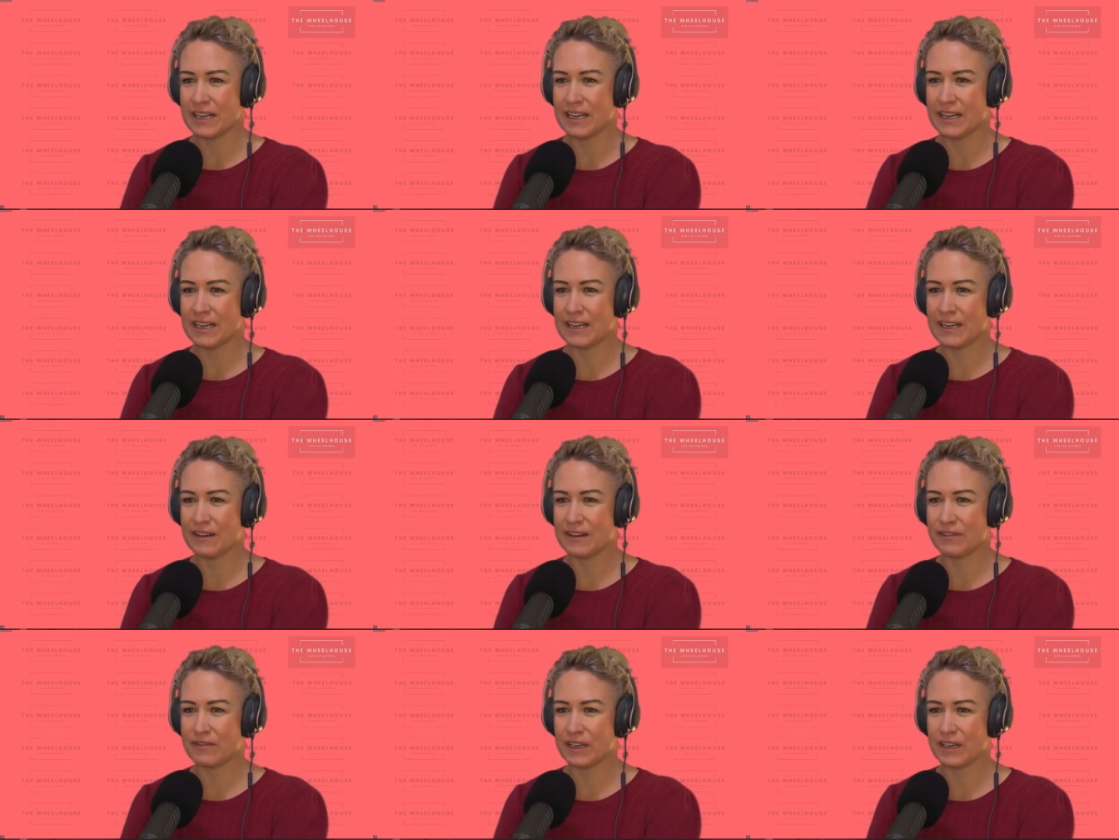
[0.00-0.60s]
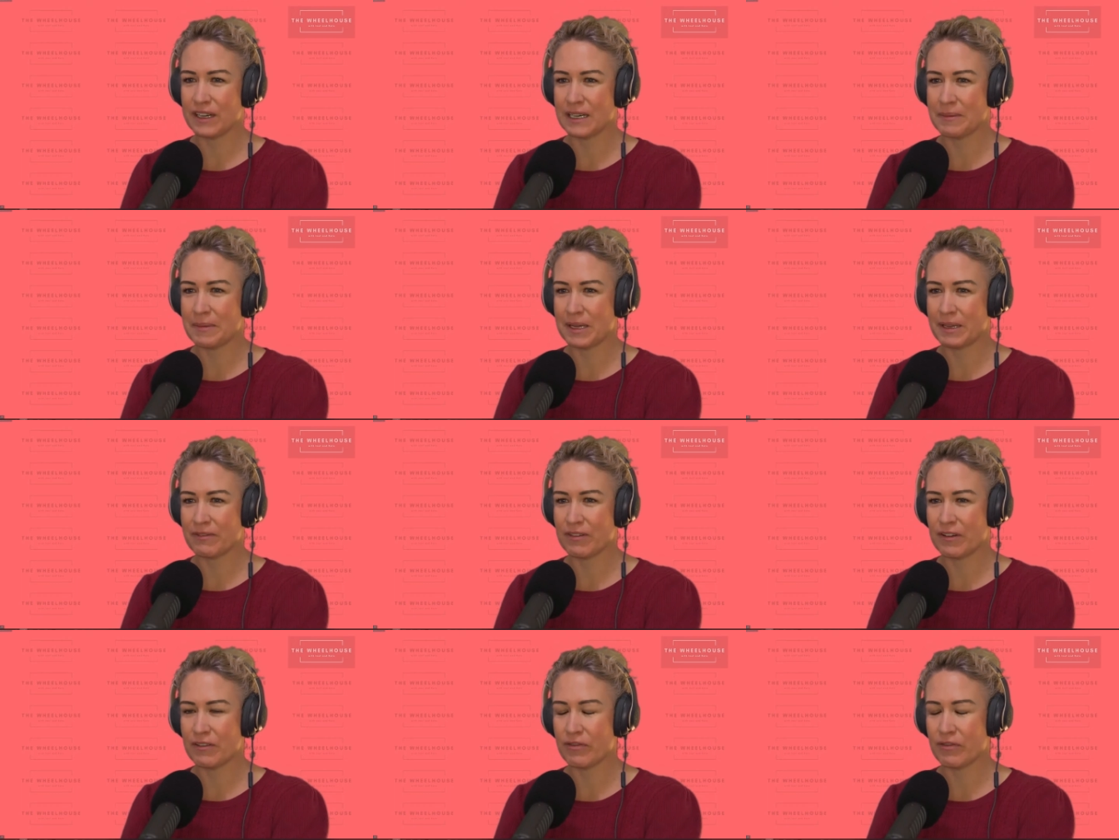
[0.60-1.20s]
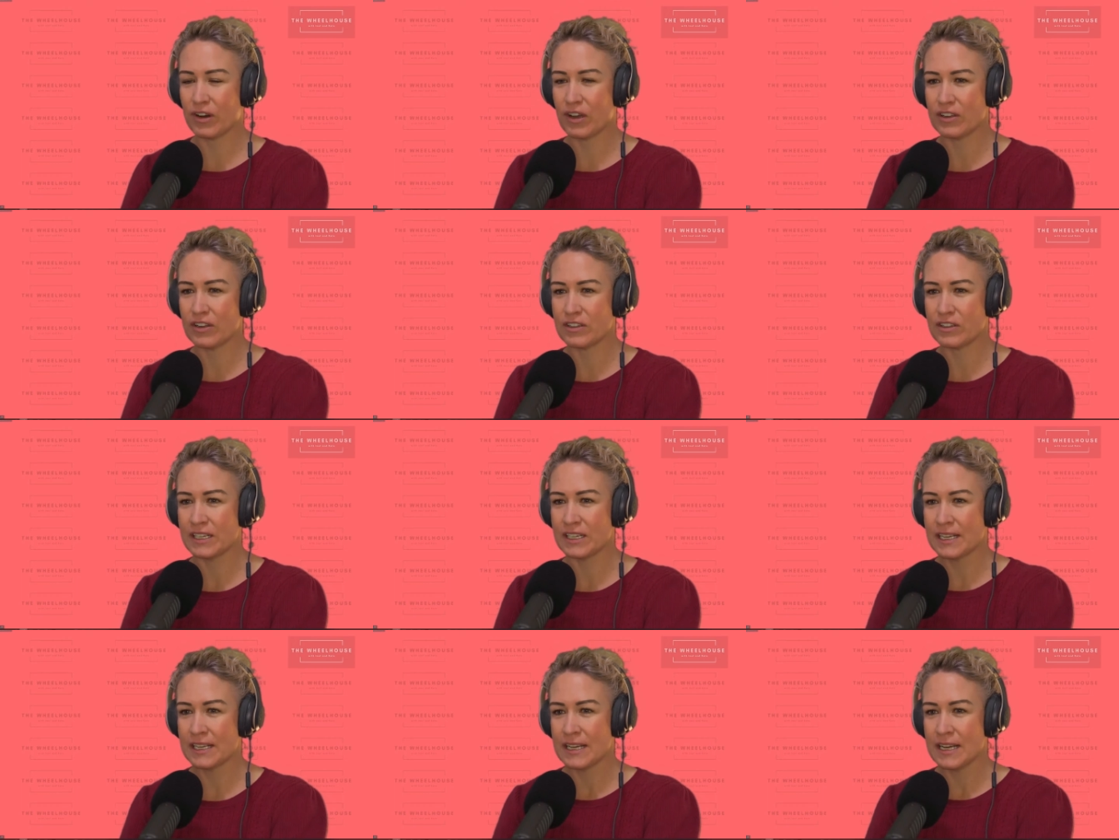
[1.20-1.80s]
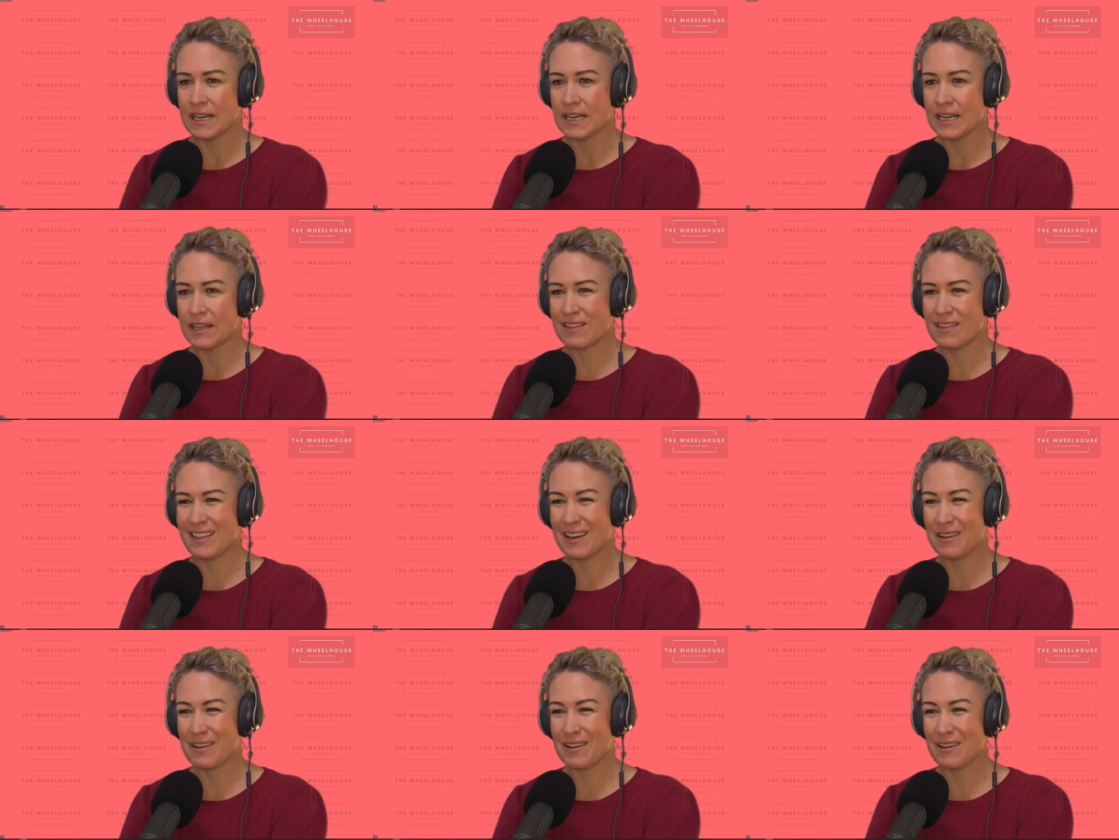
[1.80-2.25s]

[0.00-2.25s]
uh, for Annemiek van Vleuten uh,